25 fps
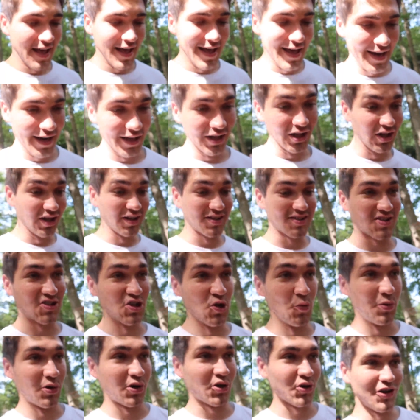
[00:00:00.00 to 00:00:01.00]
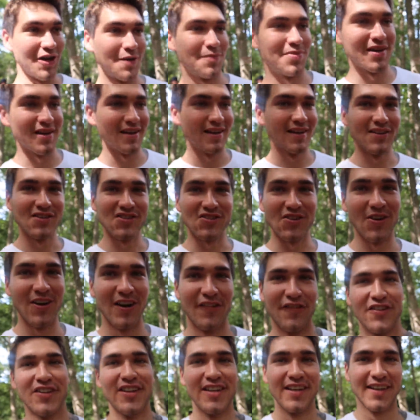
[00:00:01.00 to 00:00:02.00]
and it looks super creepy. So
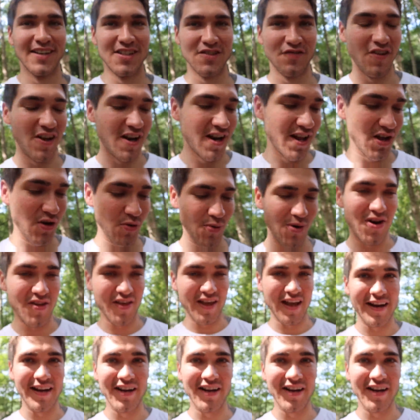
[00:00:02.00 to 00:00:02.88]
I feel like it's video worthy.